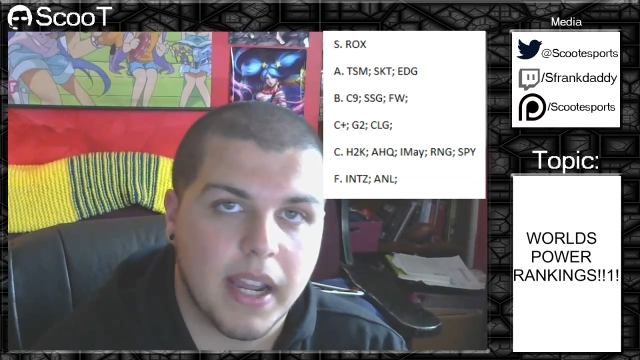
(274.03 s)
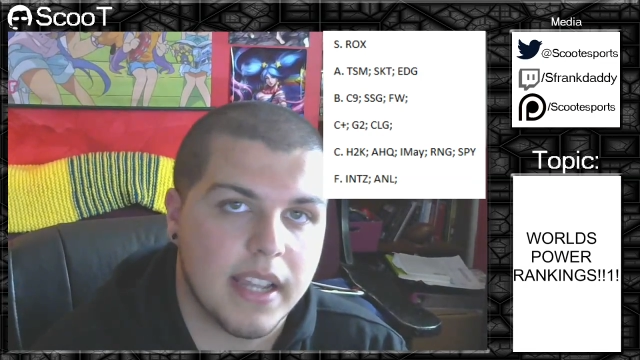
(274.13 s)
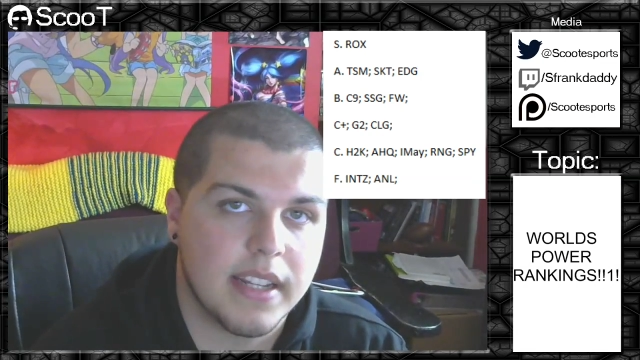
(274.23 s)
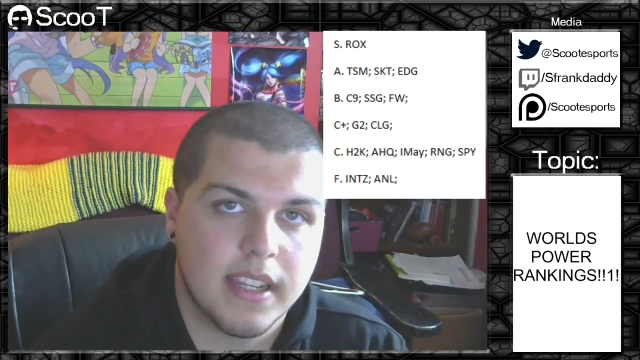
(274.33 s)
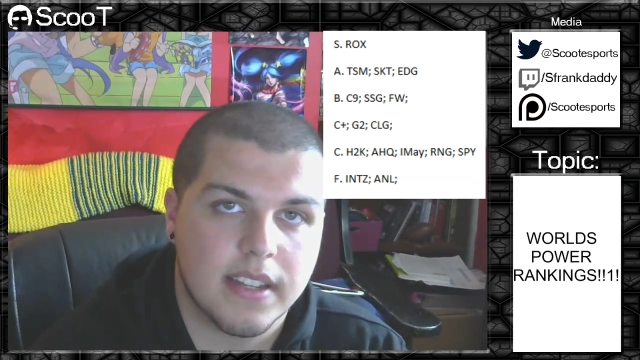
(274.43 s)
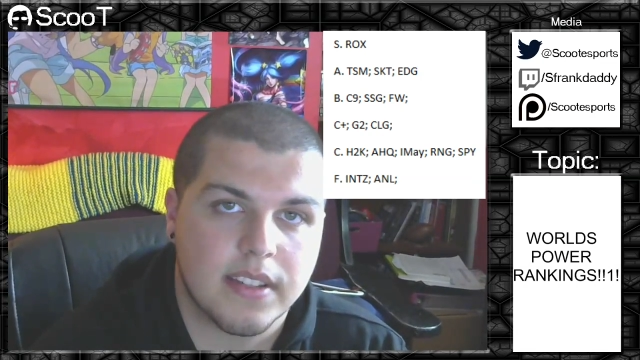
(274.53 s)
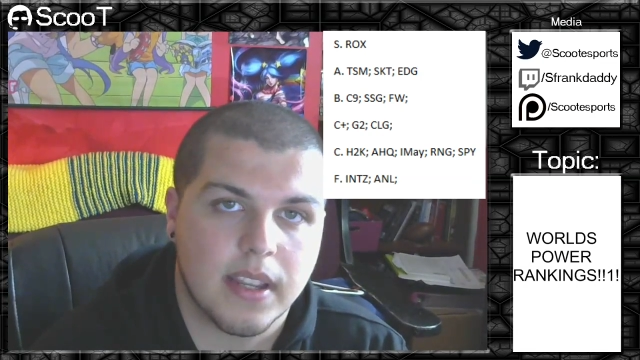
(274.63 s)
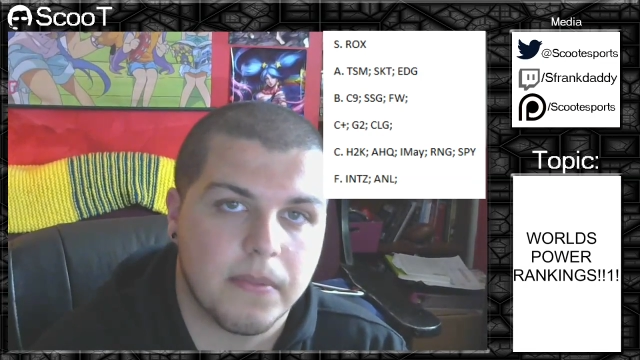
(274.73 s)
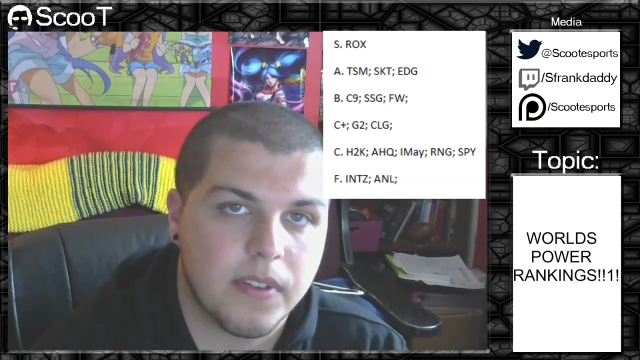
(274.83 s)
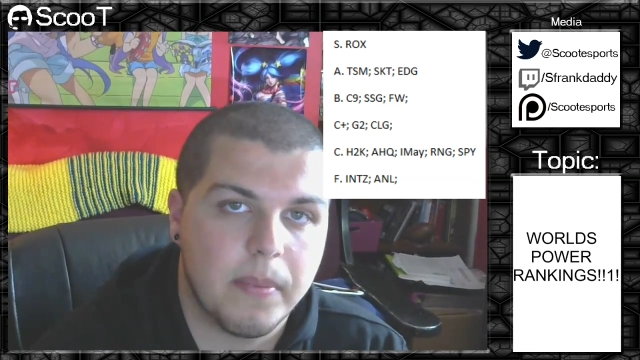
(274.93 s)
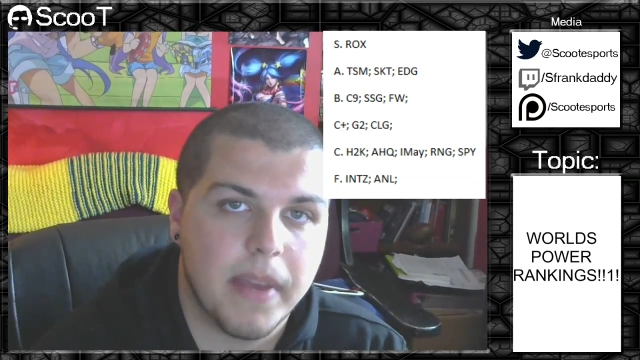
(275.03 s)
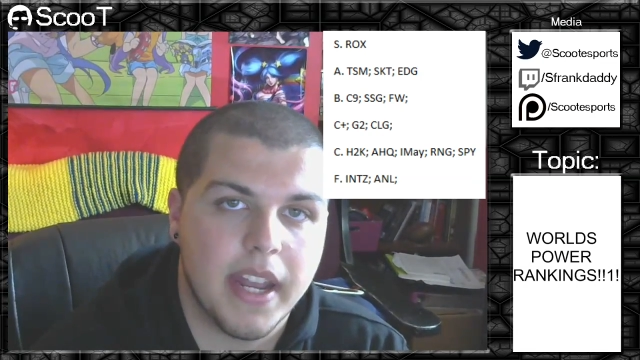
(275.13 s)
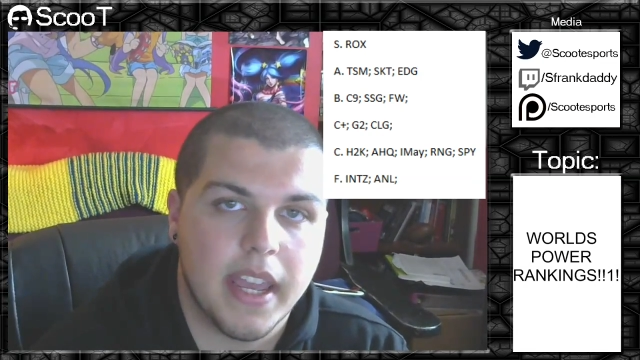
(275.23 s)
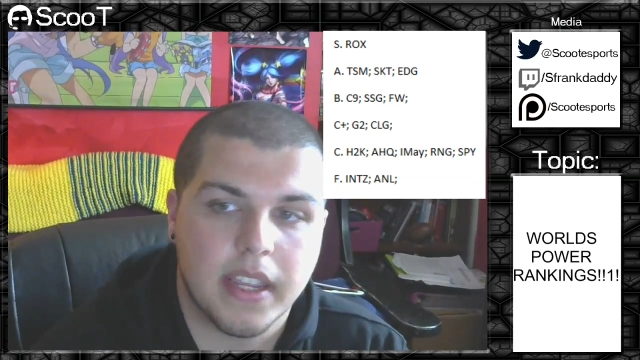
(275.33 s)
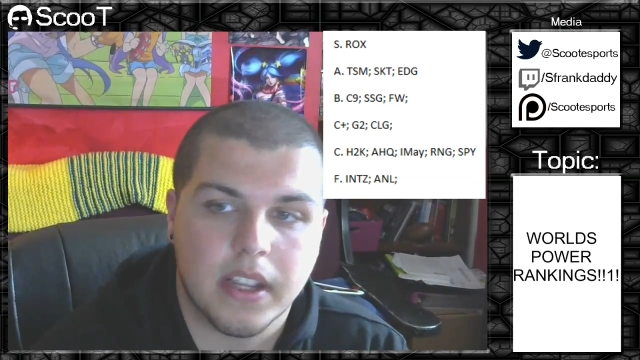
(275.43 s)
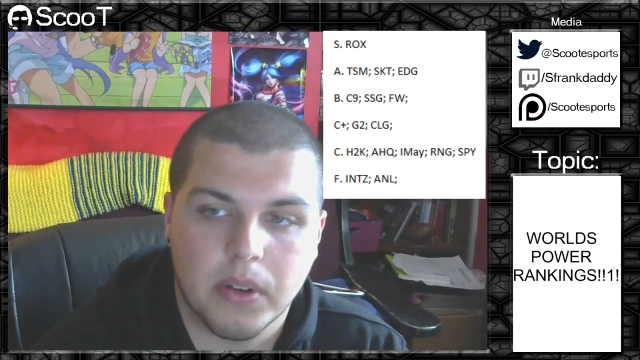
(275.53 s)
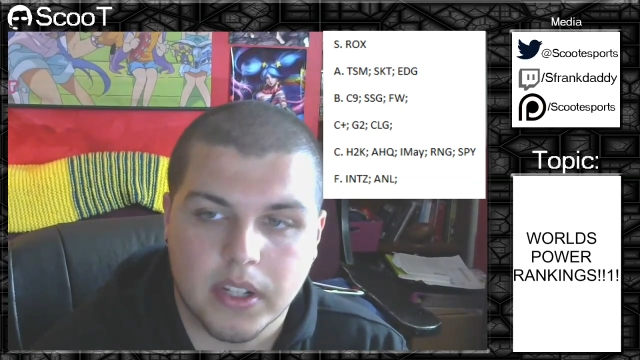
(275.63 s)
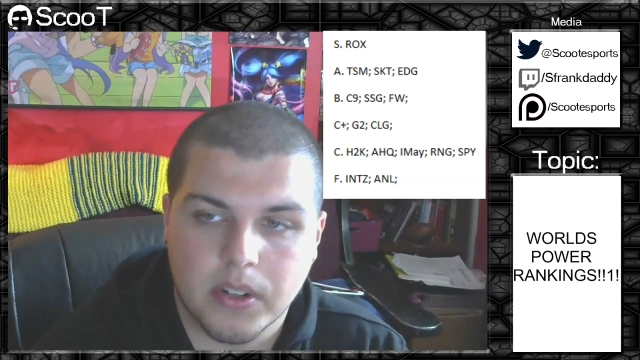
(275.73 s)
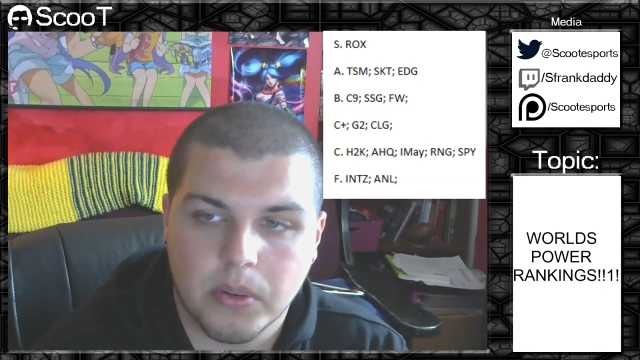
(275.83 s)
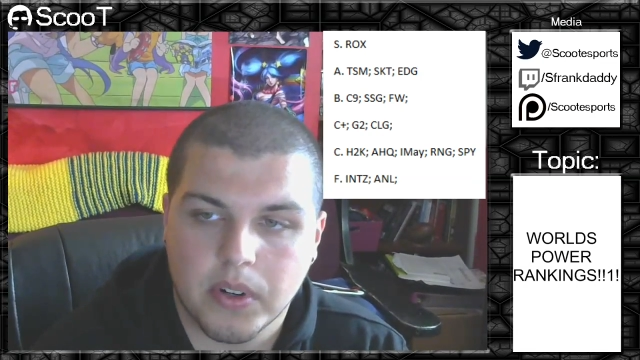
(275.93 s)
behind TSM from NA
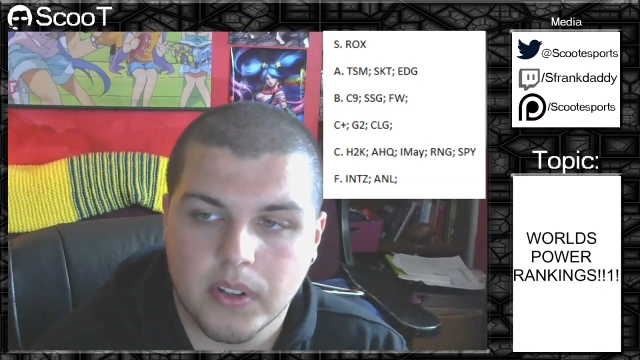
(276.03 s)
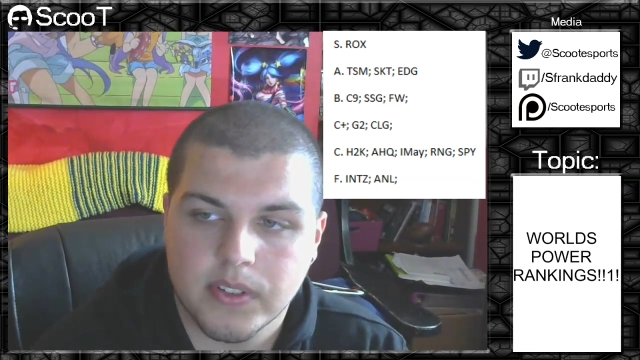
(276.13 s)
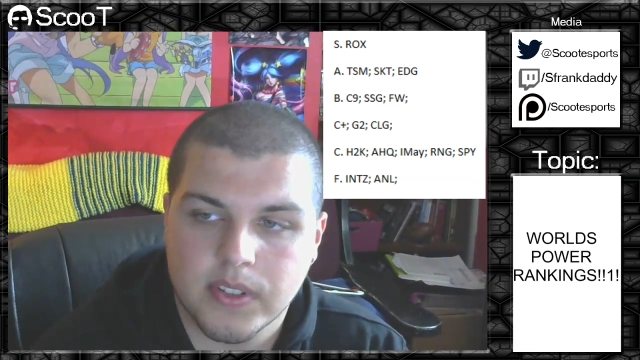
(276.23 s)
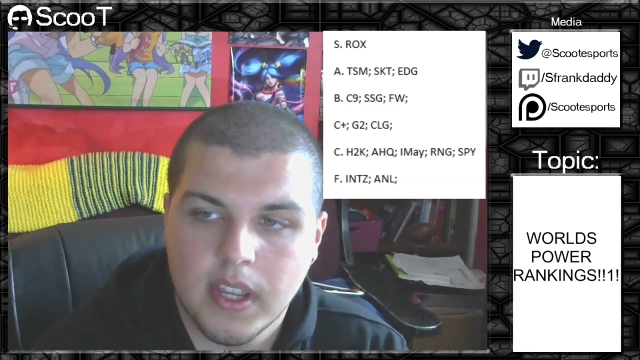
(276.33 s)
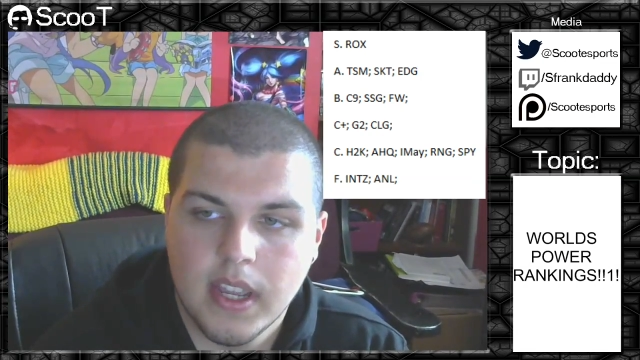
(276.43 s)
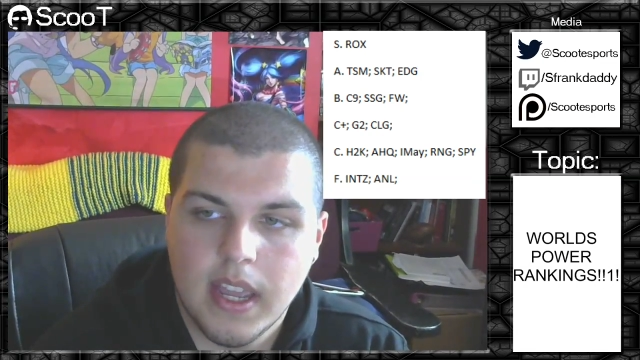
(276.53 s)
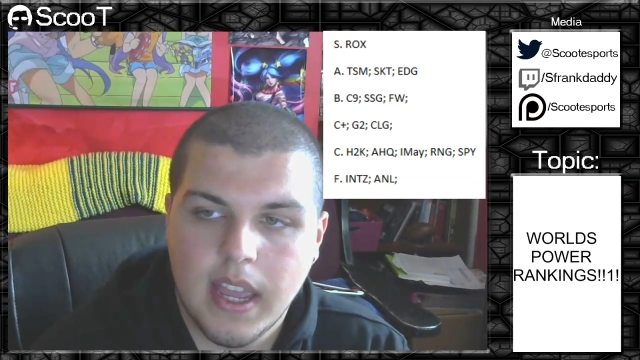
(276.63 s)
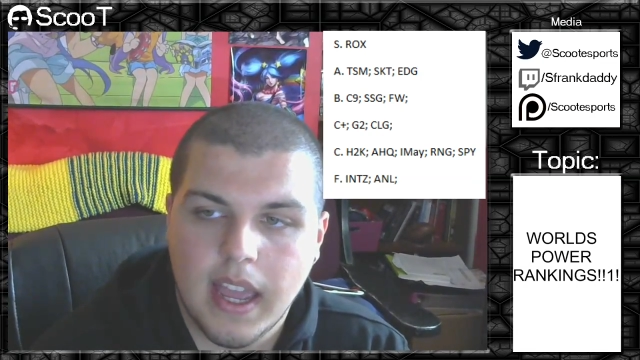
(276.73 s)
going into Worlds,